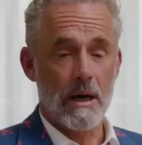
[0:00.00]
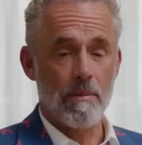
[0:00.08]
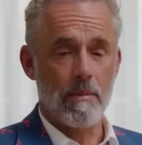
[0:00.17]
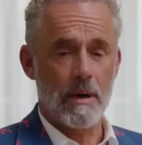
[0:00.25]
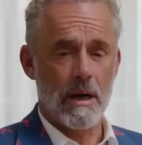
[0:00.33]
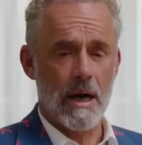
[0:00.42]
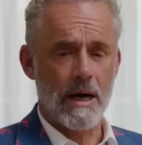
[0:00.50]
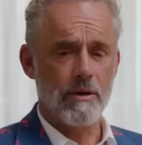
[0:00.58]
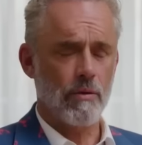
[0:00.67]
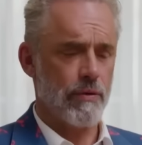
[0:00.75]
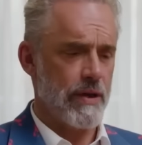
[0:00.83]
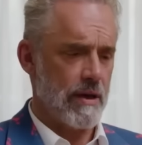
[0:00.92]
Um, I
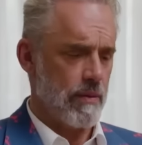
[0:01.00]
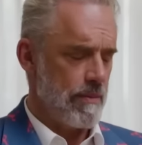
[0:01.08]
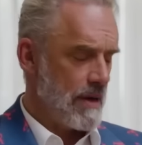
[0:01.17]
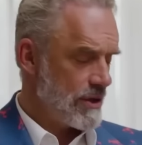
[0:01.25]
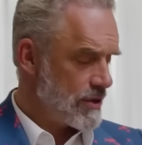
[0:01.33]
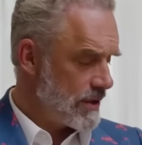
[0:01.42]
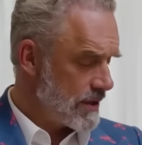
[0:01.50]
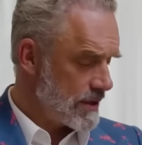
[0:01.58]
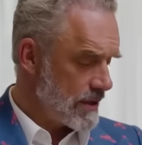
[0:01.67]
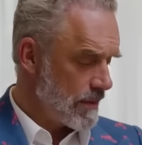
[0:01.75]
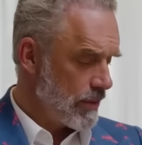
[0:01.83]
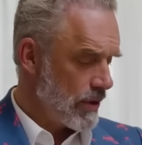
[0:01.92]
don't think we mentioned
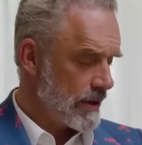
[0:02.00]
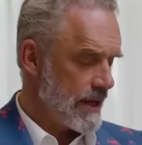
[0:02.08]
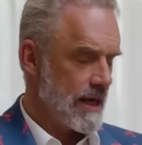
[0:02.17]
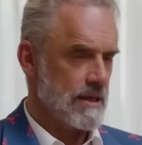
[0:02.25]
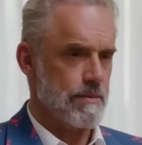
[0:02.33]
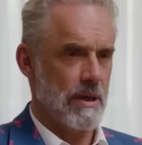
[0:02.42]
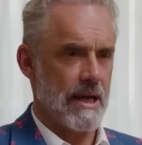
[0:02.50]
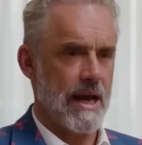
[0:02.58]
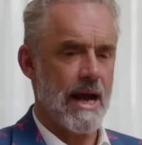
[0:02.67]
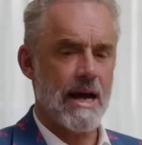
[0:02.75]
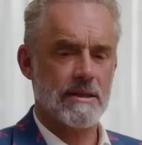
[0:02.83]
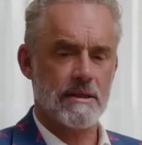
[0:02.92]
this in the podcast, but
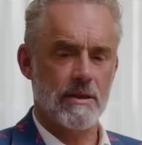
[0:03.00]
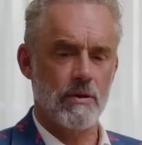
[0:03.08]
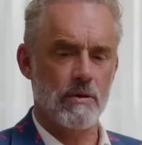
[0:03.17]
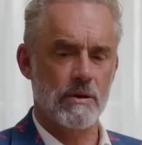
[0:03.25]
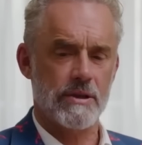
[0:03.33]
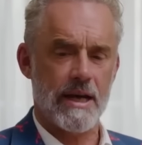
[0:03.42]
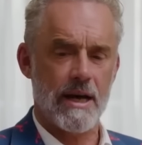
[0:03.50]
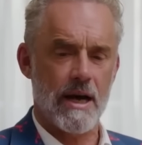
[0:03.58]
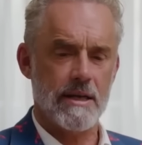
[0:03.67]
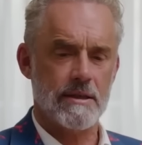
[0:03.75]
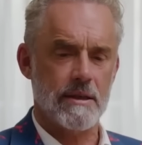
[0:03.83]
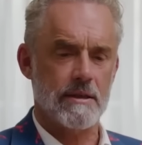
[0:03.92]
I asked Google's A
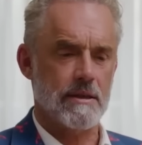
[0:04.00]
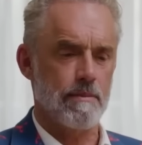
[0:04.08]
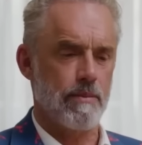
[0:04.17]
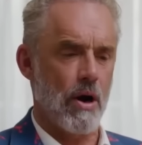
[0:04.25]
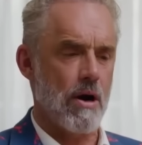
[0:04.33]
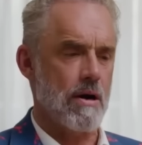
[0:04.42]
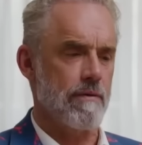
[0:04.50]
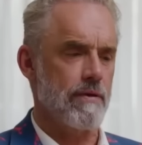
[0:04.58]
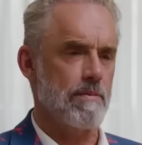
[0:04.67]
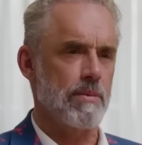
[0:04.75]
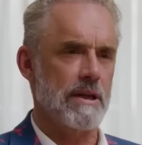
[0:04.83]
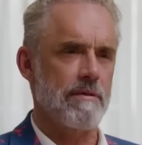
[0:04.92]
I system, Bard,
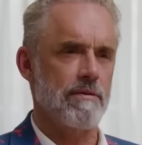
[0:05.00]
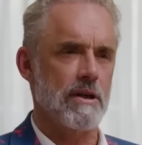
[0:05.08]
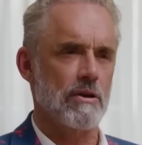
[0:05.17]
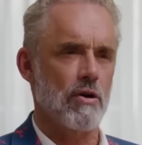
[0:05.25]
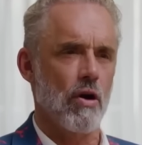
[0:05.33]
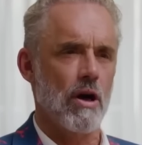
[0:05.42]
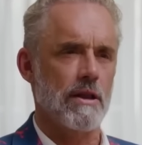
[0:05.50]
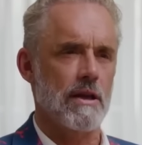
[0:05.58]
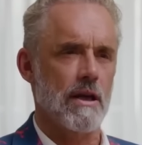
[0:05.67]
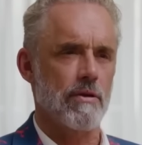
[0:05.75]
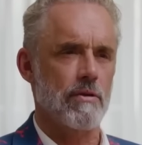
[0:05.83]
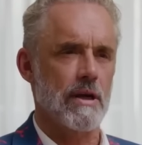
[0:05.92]
if it believed in God
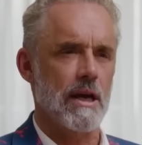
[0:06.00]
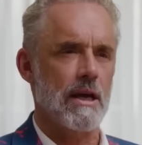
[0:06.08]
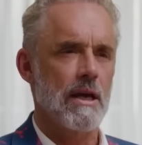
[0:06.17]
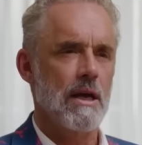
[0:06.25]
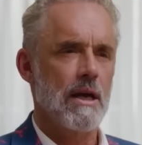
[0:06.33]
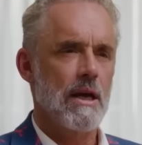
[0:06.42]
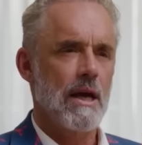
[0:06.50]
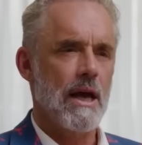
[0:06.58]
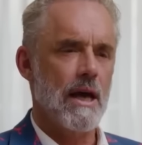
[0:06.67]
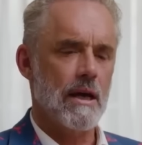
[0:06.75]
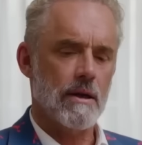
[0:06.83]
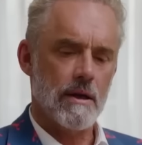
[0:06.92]
the other day.
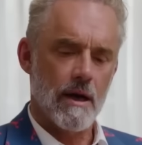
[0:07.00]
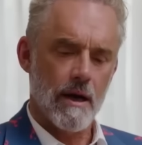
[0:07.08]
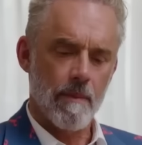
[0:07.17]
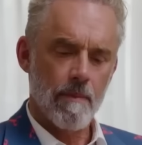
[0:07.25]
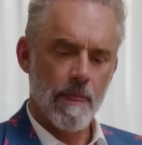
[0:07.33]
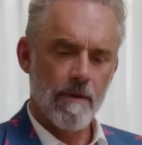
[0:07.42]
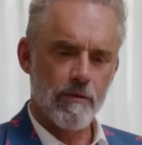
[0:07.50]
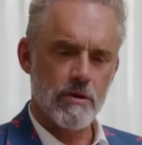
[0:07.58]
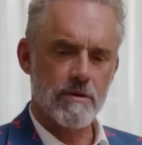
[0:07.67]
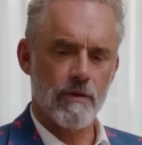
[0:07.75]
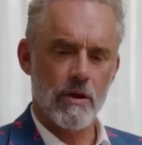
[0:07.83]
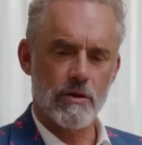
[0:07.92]
And uh,
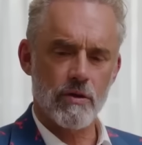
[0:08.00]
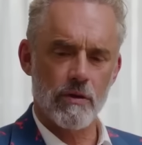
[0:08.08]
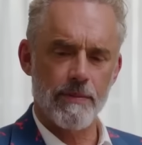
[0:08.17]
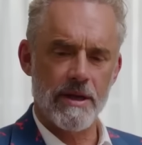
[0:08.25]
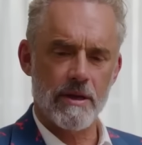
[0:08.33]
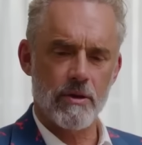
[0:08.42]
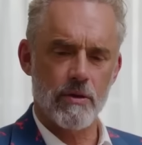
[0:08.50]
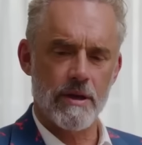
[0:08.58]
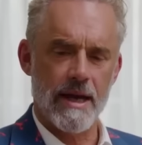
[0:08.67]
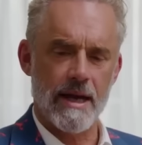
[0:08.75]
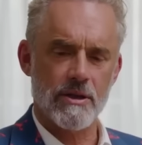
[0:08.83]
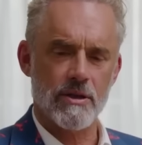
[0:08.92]
first of all, it told me it
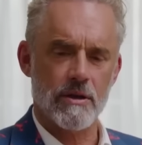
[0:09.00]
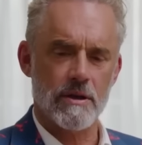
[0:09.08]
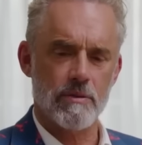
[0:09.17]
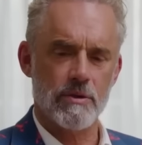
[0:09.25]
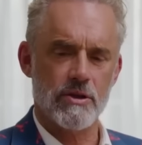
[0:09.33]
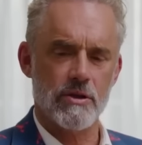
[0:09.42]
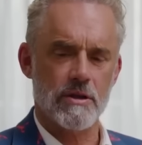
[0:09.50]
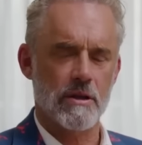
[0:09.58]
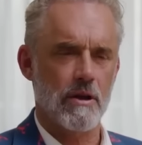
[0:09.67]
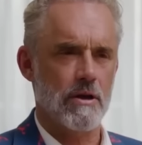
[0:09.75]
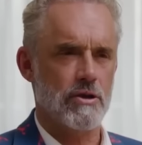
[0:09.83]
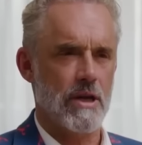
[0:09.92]
couldn't answer because it was
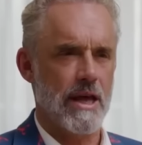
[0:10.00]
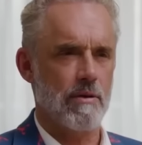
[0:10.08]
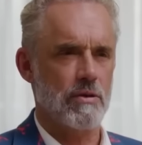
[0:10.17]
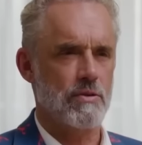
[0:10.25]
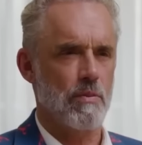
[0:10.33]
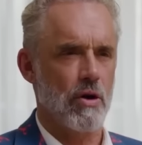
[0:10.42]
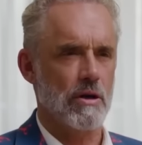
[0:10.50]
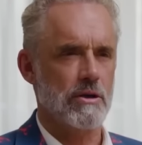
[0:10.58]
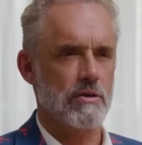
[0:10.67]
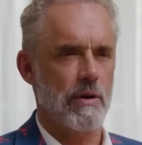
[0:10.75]
just a large language model.